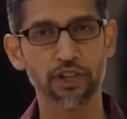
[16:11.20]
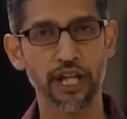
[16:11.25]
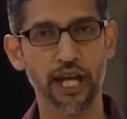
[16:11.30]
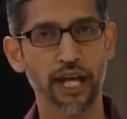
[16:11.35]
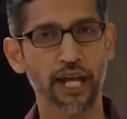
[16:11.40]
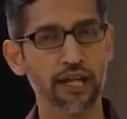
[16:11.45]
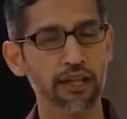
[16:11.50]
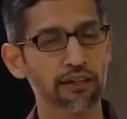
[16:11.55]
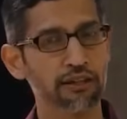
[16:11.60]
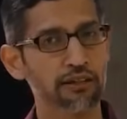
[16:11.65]

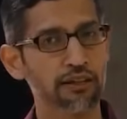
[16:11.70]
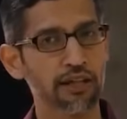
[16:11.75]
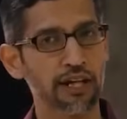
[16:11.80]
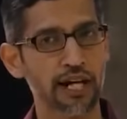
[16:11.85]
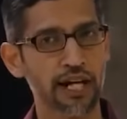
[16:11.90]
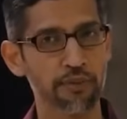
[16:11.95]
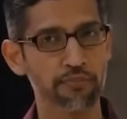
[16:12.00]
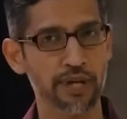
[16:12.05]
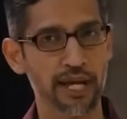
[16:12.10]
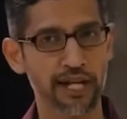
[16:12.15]
parent,
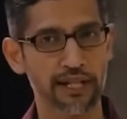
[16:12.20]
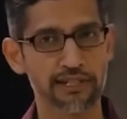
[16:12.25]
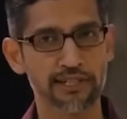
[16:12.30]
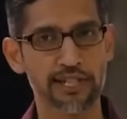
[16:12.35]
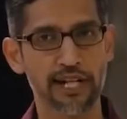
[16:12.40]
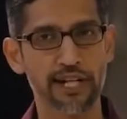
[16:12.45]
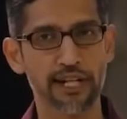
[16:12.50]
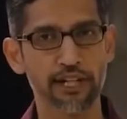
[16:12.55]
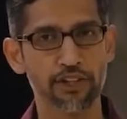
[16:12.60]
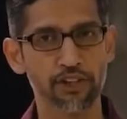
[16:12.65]
or ponder the
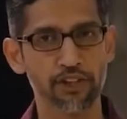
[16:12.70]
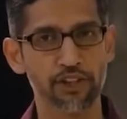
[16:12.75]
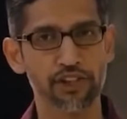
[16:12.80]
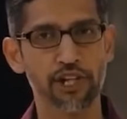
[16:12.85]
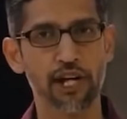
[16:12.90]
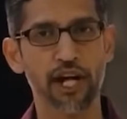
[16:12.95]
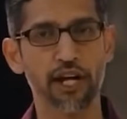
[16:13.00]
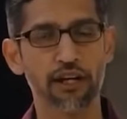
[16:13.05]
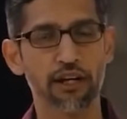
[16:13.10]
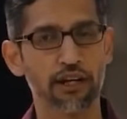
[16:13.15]
cosmic
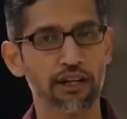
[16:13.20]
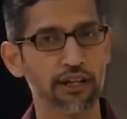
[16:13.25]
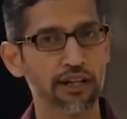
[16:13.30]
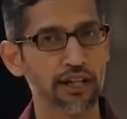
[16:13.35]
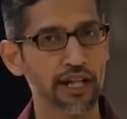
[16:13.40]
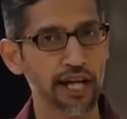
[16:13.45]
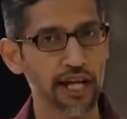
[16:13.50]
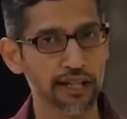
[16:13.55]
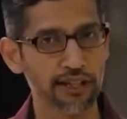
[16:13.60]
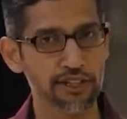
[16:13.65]

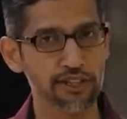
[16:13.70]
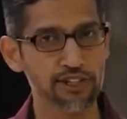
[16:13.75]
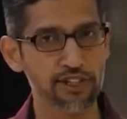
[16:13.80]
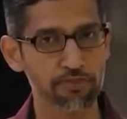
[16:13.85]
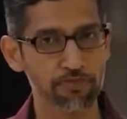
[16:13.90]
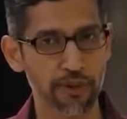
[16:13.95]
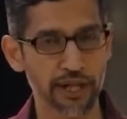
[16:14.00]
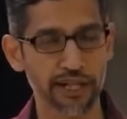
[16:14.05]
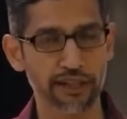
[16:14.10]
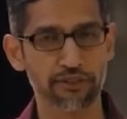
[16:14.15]
absurdities.
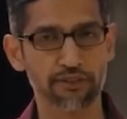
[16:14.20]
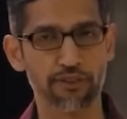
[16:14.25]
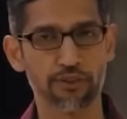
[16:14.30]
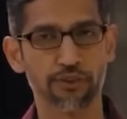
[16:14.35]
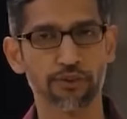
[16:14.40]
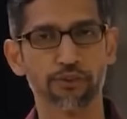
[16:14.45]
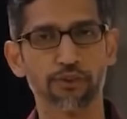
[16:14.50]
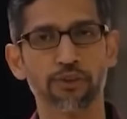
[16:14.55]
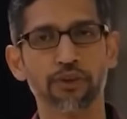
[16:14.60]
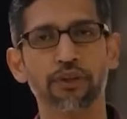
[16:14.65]

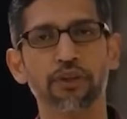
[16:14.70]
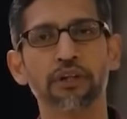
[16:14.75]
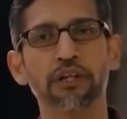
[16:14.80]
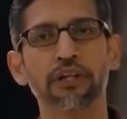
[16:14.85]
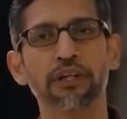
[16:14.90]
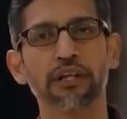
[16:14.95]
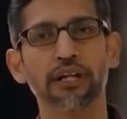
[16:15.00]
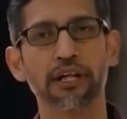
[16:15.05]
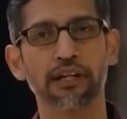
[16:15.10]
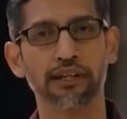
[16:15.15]
No, it's
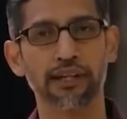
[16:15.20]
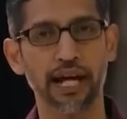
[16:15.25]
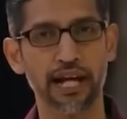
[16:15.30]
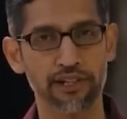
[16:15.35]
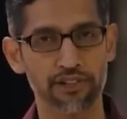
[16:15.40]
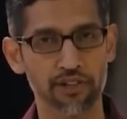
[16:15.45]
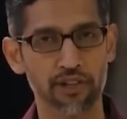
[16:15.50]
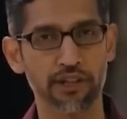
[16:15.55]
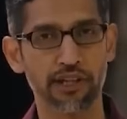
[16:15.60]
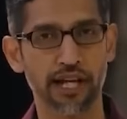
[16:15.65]
more of a
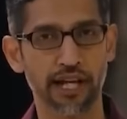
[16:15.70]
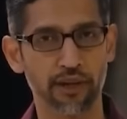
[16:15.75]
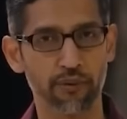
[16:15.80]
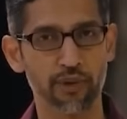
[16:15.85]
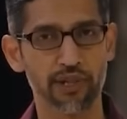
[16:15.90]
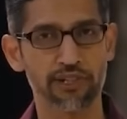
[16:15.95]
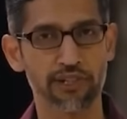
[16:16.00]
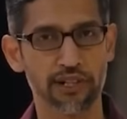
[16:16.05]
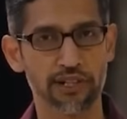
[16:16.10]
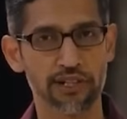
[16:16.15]
phrase
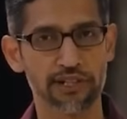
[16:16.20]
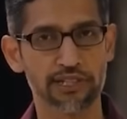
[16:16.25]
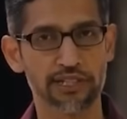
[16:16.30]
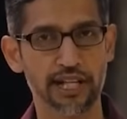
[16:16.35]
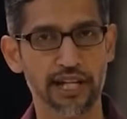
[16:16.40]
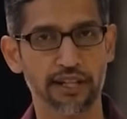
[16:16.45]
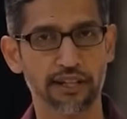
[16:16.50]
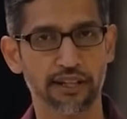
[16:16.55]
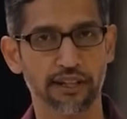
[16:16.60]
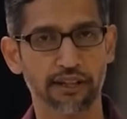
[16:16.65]
gluer,
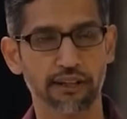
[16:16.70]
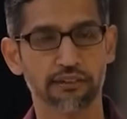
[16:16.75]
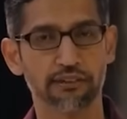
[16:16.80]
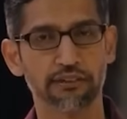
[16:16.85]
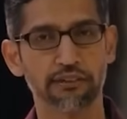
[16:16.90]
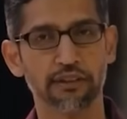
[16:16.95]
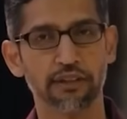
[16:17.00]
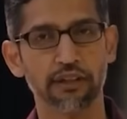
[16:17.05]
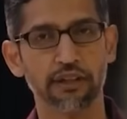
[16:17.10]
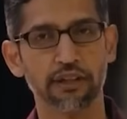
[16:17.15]
snatching bits of